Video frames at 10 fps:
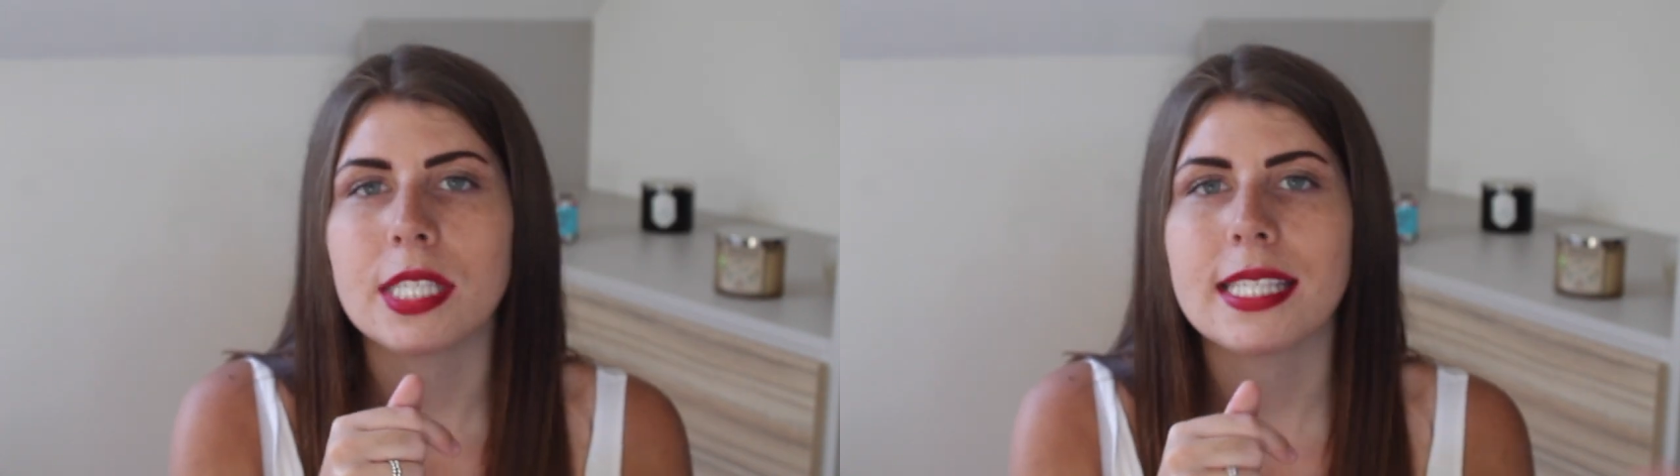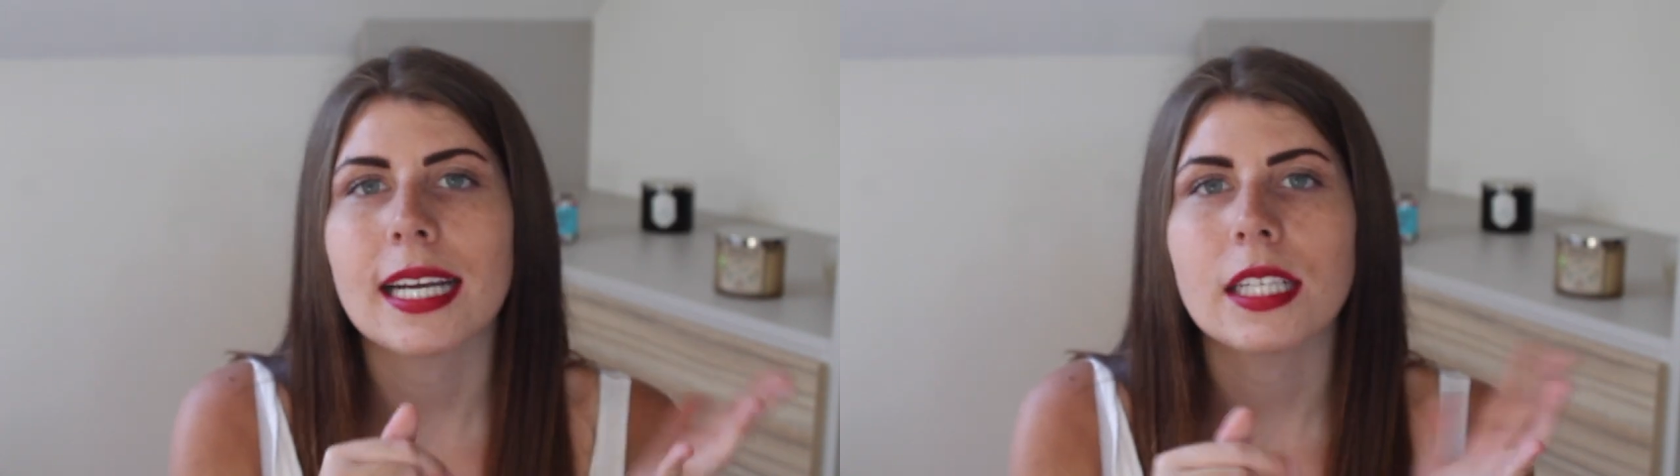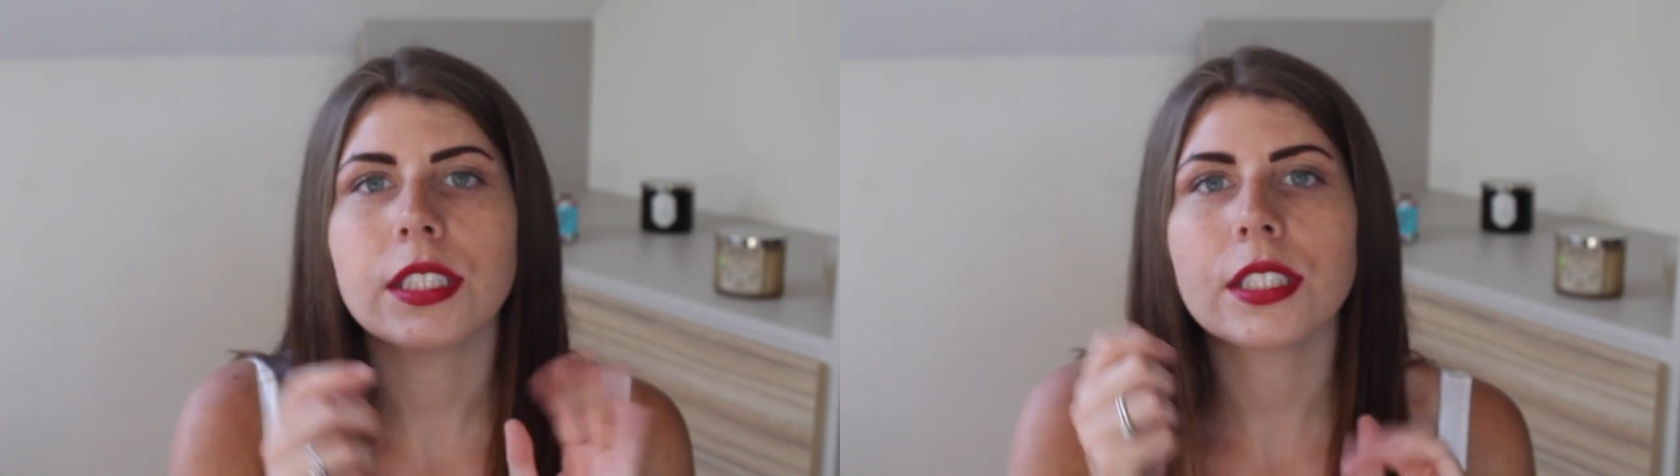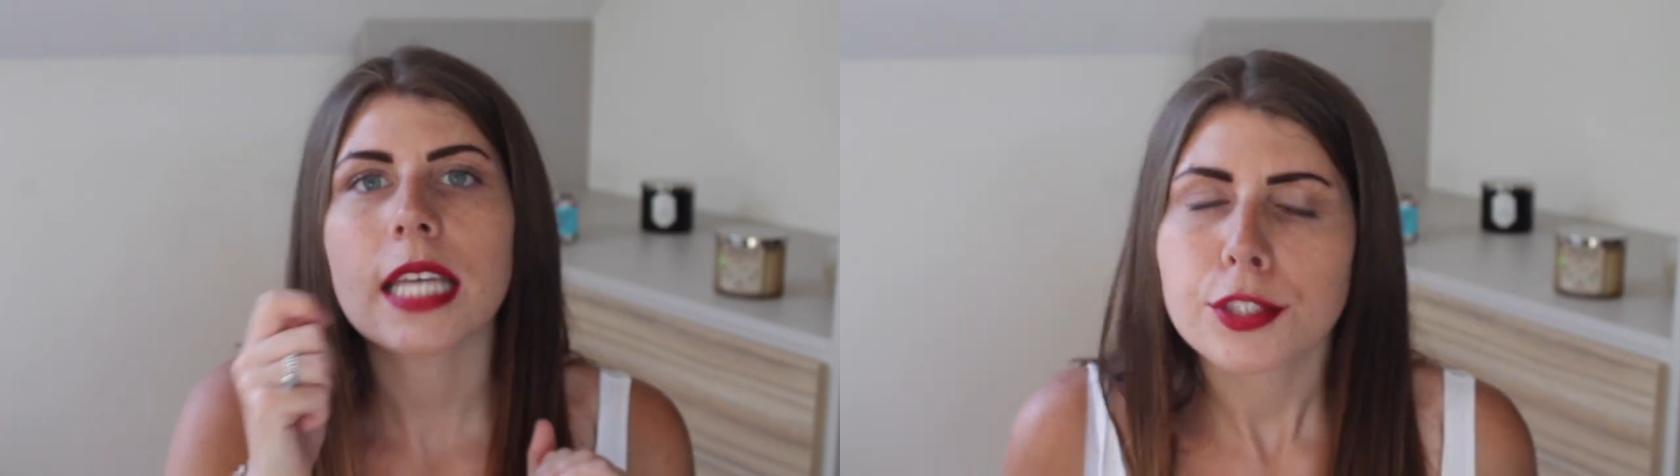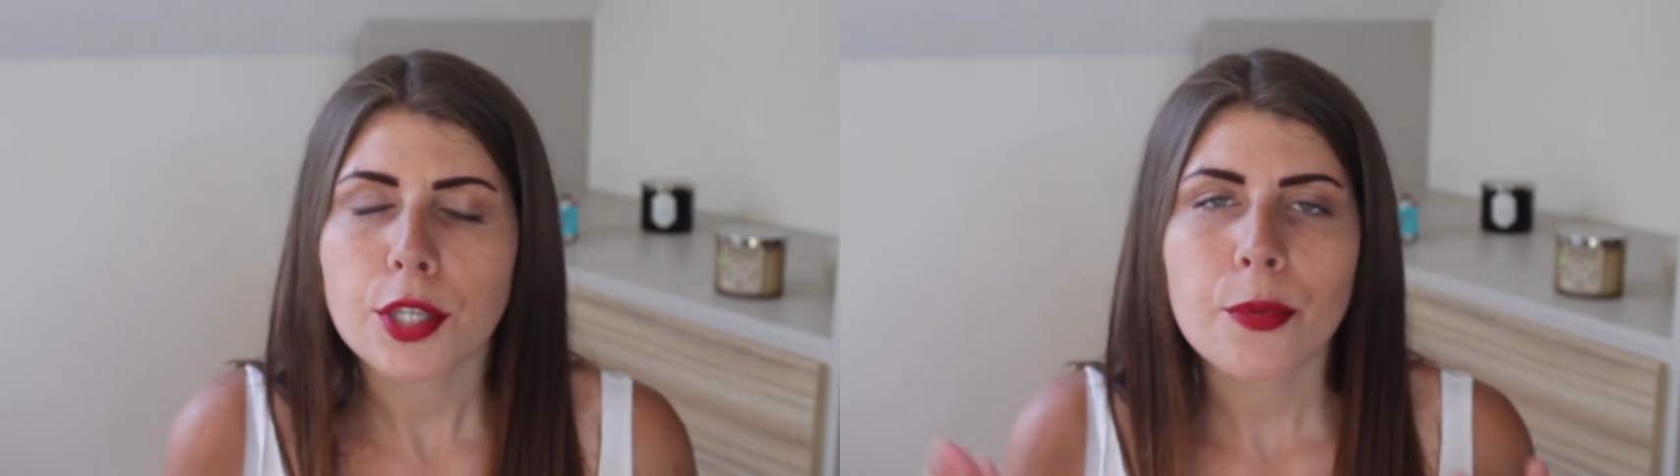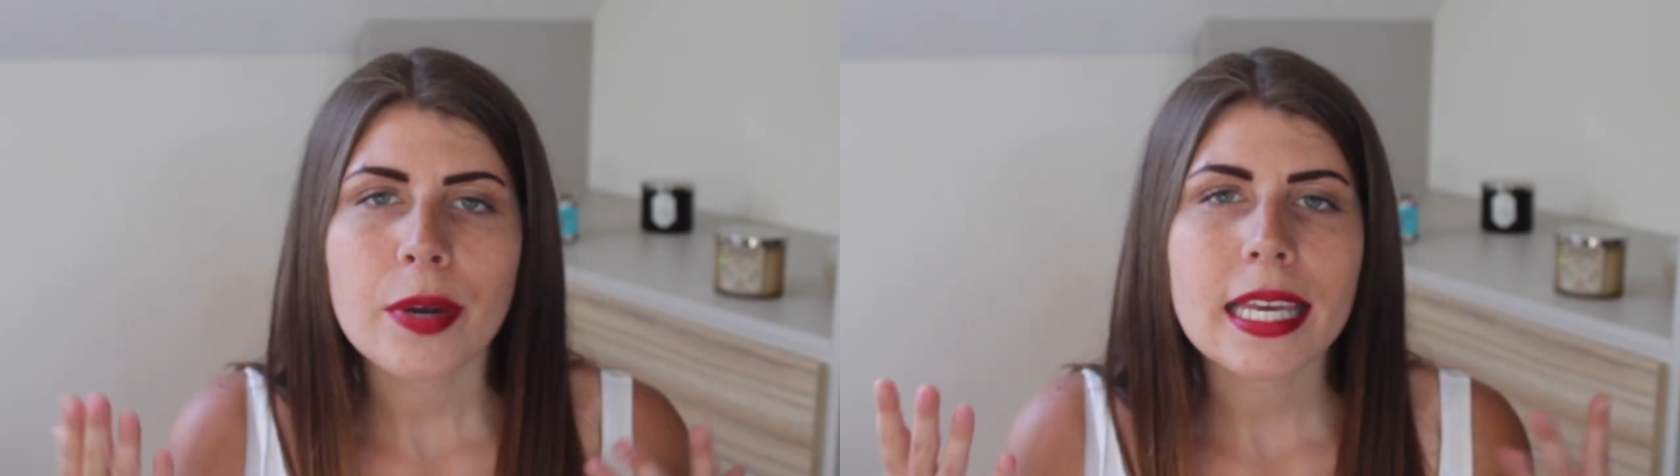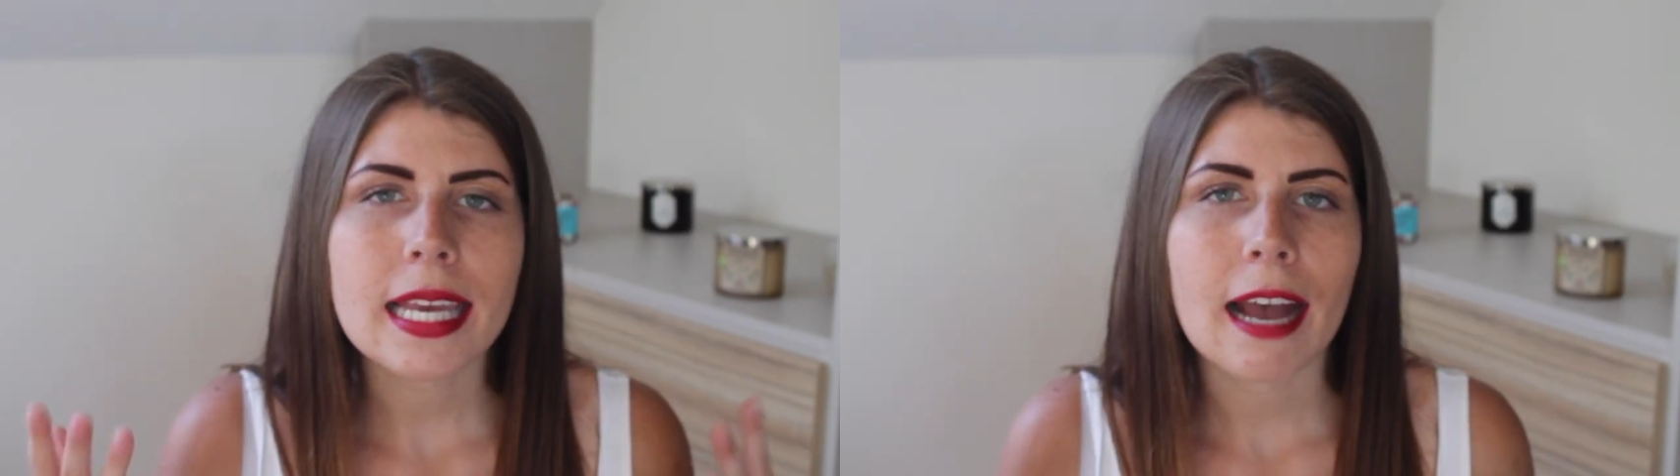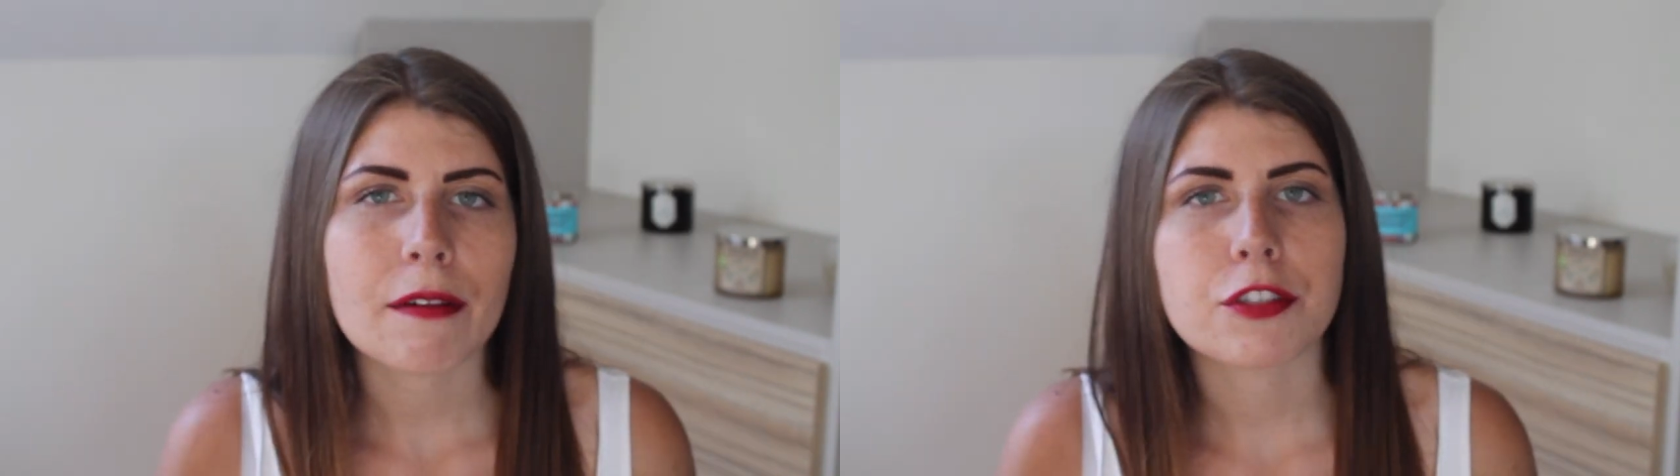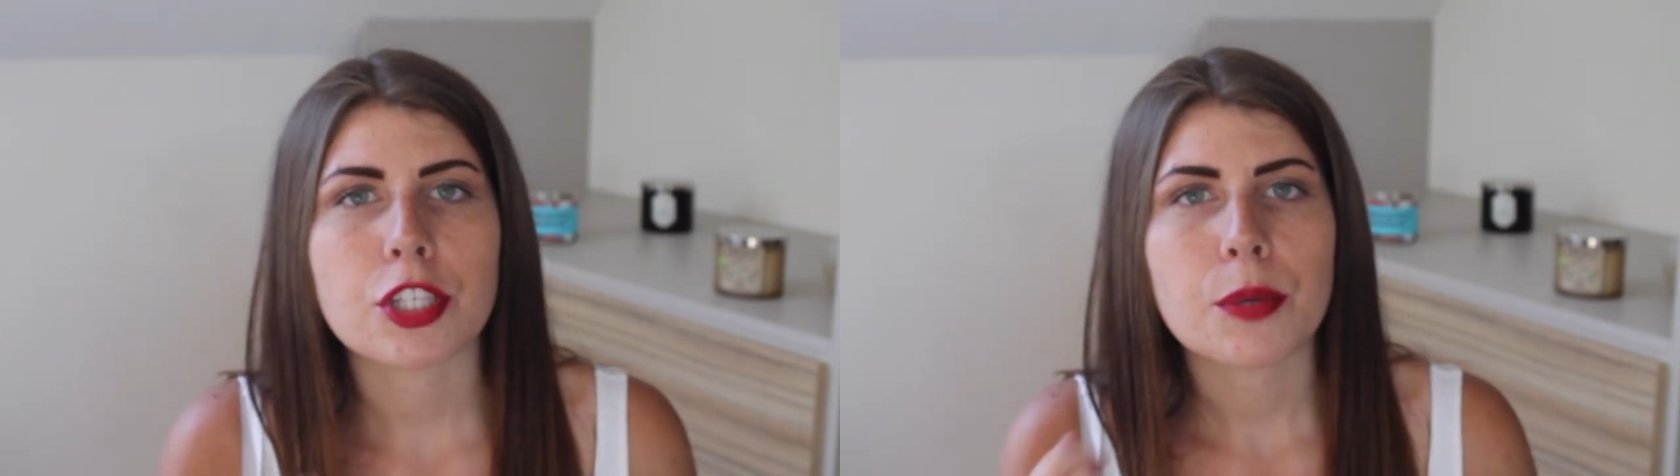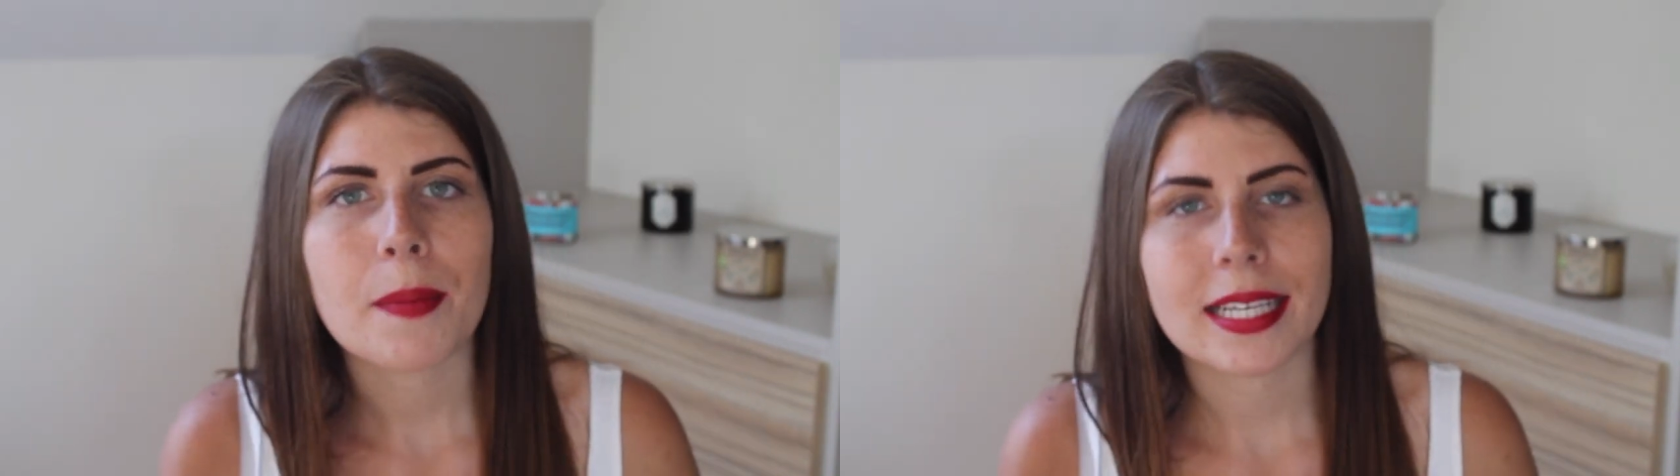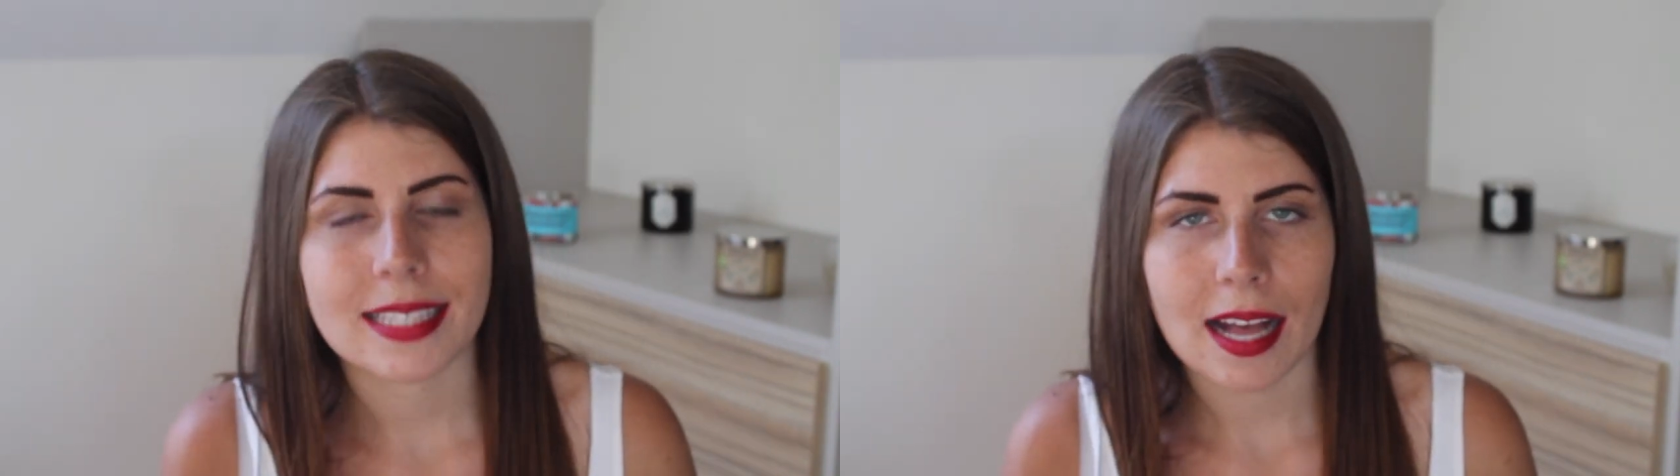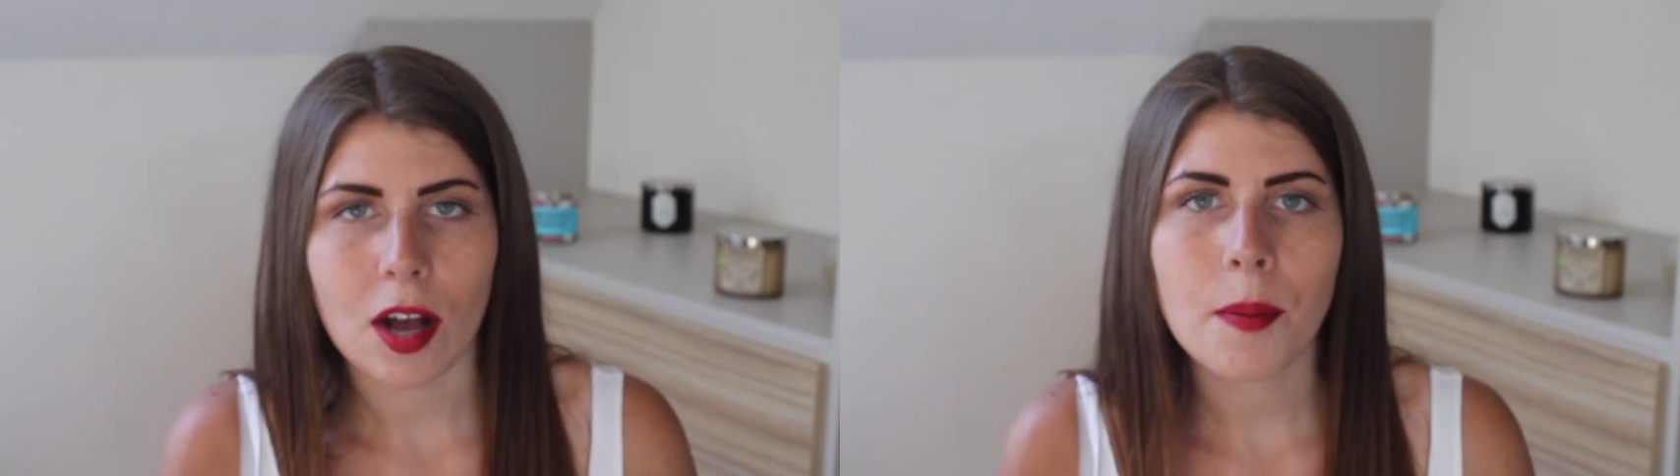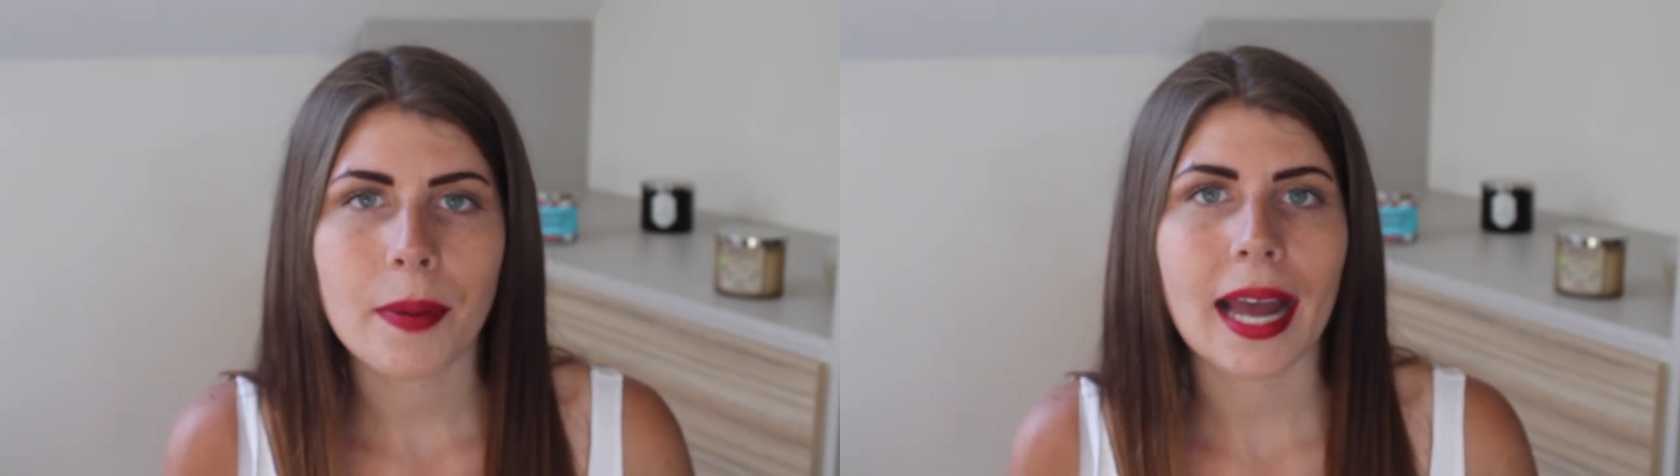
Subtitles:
seconds. So we have to mix that up,